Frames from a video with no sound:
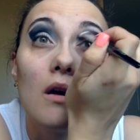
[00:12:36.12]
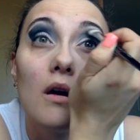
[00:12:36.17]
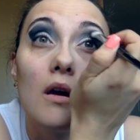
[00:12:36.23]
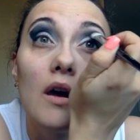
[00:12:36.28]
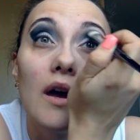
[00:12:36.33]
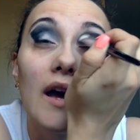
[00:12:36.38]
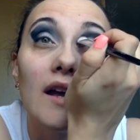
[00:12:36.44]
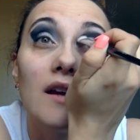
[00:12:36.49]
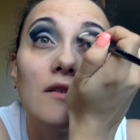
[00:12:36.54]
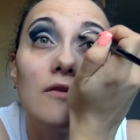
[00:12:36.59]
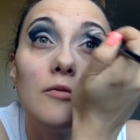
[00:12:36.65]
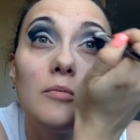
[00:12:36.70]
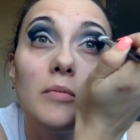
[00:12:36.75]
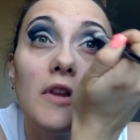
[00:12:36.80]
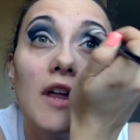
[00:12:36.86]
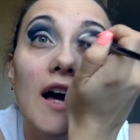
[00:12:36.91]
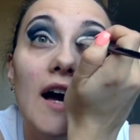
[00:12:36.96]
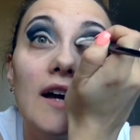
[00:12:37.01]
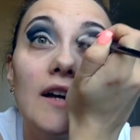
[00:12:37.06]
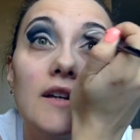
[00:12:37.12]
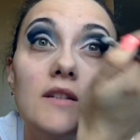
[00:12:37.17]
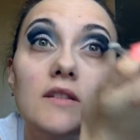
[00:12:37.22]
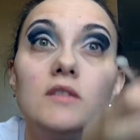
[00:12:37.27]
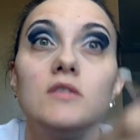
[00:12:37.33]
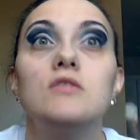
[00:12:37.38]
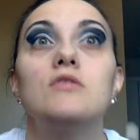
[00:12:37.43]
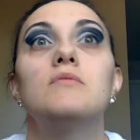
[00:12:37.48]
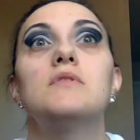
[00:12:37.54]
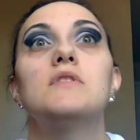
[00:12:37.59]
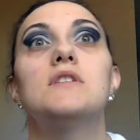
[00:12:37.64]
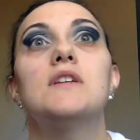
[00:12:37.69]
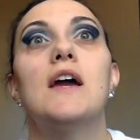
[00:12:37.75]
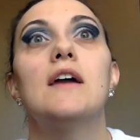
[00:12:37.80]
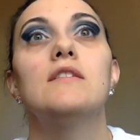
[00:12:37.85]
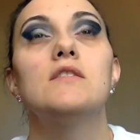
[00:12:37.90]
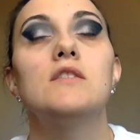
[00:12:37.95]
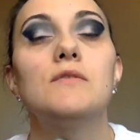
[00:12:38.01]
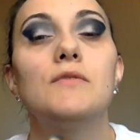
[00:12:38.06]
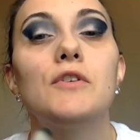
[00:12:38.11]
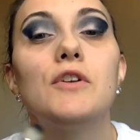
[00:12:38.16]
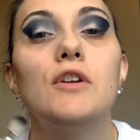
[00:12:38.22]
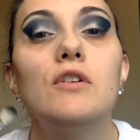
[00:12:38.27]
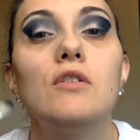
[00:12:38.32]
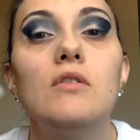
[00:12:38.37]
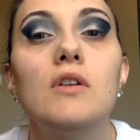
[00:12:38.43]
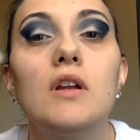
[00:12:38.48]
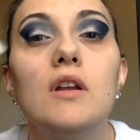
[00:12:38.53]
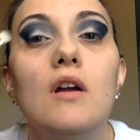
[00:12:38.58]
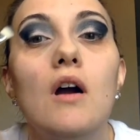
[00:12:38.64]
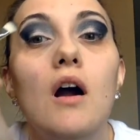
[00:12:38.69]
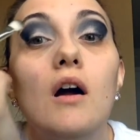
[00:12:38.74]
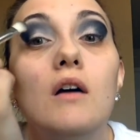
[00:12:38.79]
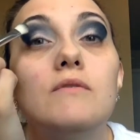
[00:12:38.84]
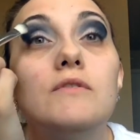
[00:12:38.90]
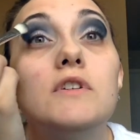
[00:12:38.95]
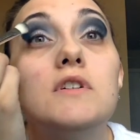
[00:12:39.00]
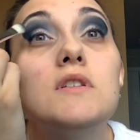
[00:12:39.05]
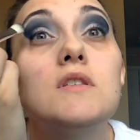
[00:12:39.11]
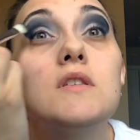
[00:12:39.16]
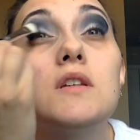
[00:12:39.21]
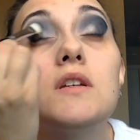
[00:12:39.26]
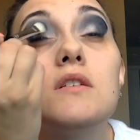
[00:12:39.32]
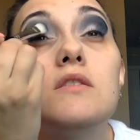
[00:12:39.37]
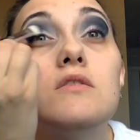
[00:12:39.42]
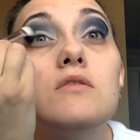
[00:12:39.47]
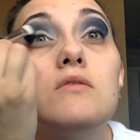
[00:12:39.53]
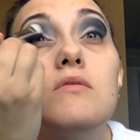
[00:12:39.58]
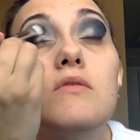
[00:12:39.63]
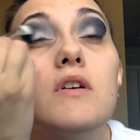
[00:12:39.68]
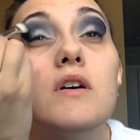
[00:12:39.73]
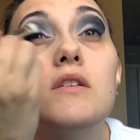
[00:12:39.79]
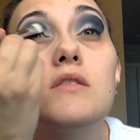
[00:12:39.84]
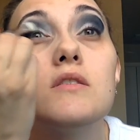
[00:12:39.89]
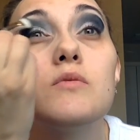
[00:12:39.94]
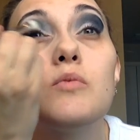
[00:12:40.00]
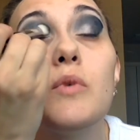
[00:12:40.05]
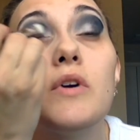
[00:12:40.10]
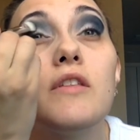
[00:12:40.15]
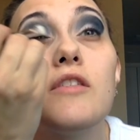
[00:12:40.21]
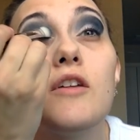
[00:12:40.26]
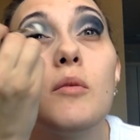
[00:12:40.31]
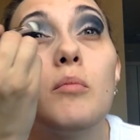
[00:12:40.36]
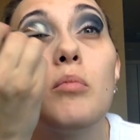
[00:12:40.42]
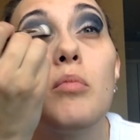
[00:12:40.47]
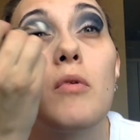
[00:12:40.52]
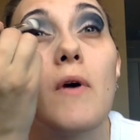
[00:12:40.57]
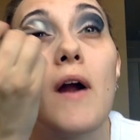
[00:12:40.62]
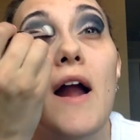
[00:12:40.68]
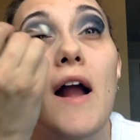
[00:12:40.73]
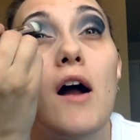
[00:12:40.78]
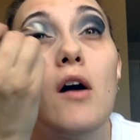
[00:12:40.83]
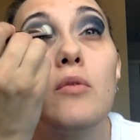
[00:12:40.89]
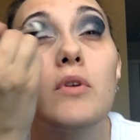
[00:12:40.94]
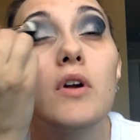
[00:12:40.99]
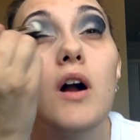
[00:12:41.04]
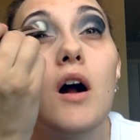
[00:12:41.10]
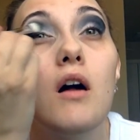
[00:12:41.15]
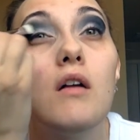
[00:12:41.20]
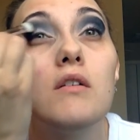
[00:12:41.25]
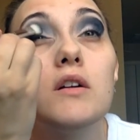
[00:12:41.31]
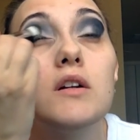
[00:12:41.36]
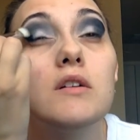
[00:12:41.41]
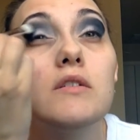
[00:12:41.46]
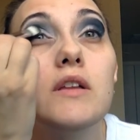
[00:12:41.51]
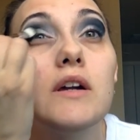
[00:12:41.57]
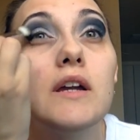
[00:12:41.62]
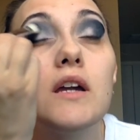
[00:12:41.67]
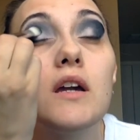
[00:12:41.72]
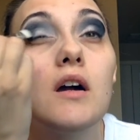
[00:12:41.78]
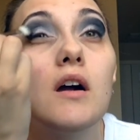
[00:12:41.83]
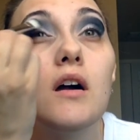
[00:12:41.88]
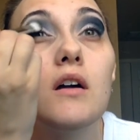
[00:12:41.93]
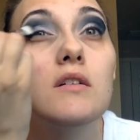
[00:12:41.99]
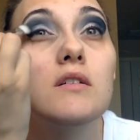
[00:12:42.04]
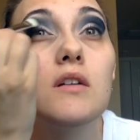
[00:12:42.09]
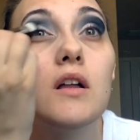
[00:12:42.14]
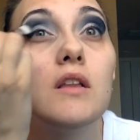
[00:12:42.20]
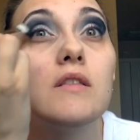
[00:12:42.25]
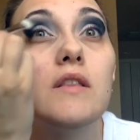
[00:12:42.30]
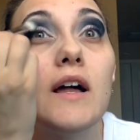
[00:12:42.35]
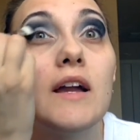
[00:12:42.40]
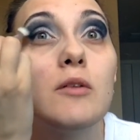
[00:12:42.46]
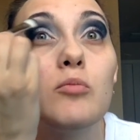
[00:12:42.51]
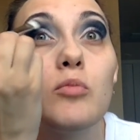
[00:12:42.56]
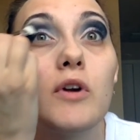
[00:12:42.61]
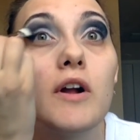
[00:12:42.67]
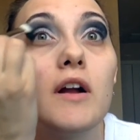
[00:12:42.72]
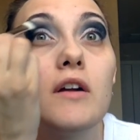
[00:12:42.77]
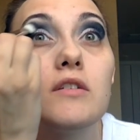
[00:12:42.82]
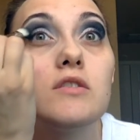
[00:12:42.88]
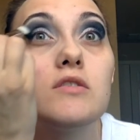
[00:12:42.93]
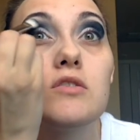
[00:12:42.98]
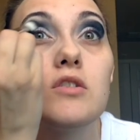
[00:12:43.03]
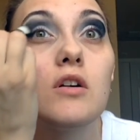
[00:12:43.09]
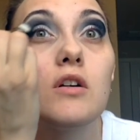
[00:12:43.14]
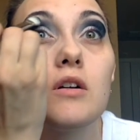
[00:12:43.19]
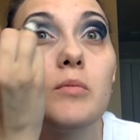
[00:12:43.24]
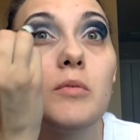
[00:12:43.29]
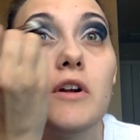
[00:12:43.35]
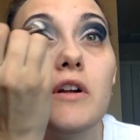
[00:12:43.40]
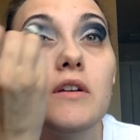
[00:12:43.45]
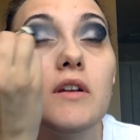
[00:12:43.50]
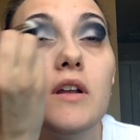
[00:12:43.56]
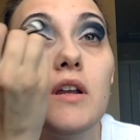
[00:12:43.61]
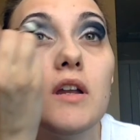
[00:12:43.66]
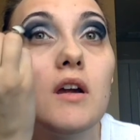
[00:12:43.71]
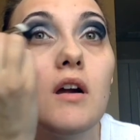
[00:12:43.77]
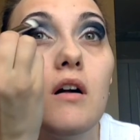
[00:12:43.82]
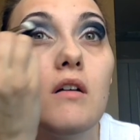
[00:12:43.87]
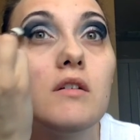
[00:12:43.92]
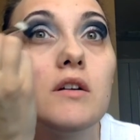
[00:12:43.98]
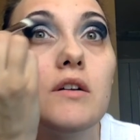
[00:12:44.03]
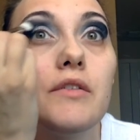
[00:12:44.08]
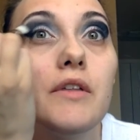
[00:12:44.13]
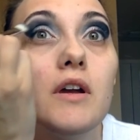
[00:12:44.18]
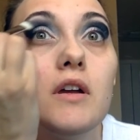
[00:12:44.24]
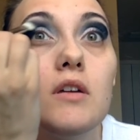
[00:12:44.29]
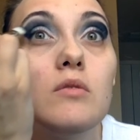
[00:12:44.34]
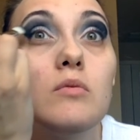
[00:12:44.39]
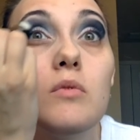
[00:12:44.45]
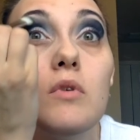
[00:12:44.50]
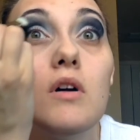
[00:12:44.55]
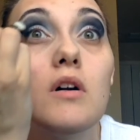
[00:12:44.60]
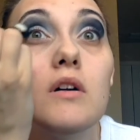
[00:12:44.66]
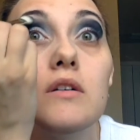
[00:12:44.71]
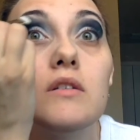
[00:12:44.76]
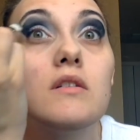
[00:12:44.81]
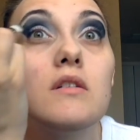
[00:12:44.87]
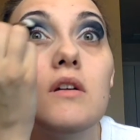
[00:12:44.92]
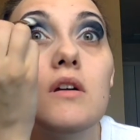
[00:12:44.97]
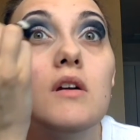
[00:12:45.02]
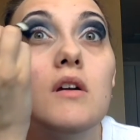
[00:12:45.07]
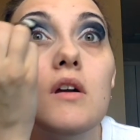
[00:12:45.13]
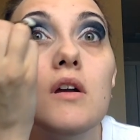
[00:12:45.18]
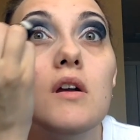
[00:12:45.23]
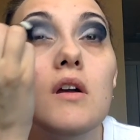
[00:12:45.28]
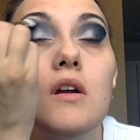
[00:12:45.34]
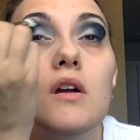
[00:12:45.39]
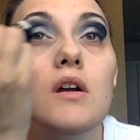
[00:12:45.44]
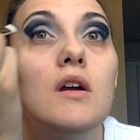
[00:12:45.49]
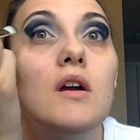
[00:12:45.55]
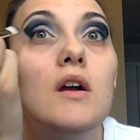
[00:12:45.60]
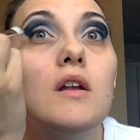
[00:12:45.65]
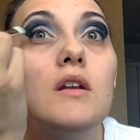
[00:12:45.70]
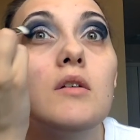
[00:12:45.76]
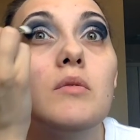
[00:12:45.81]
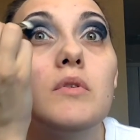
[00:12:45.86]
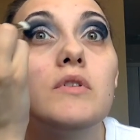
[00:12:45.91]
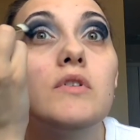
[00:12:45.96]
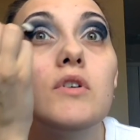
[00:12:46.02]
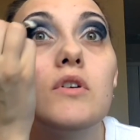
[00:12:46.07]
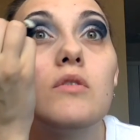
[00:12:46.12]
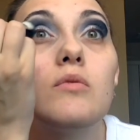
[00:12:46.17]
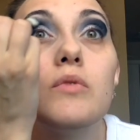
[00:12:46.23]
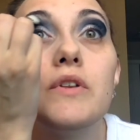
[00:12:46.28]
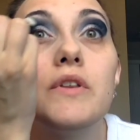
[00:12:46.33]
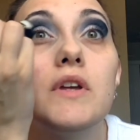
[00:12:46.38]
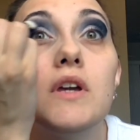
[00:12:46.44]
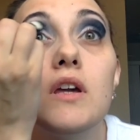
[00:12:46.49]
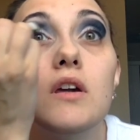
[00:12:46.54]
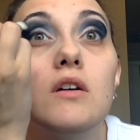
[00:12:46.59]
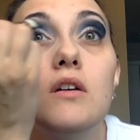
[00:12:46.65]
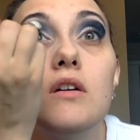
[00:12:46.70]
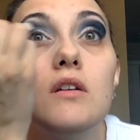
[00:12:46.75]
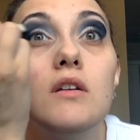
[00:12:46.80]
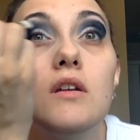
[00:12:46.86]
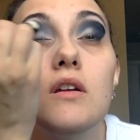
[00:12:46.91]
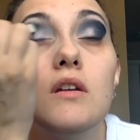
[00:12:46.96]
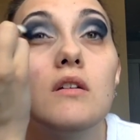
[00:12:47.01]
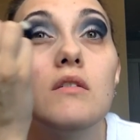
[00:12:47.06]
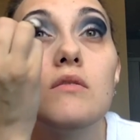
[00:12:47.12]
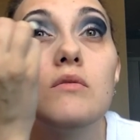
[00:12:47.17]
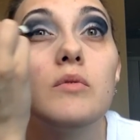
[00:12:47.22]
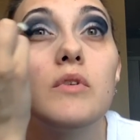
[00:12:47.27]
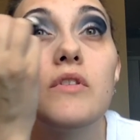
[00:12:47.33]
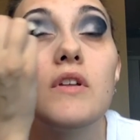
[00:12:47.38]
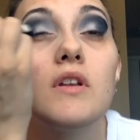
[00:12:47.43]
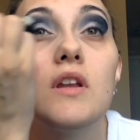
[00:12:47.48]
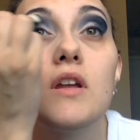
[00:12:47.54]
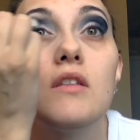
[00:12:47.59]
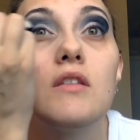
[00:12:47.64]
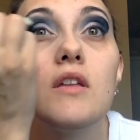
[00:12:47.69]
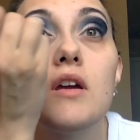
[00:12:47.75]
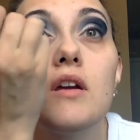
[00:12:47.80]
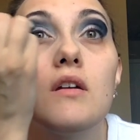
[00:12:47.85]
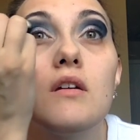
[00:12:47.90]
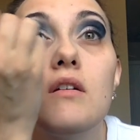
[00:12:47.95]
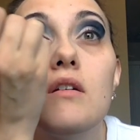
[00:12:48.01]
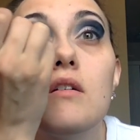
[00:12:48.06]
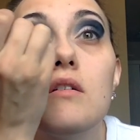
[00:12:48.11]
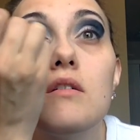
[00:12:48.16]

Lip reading: And if black is too intense for you, you can obviously do this with a brown color, like a light brown, a dark brown, any color that you want. And it would look really good with anything.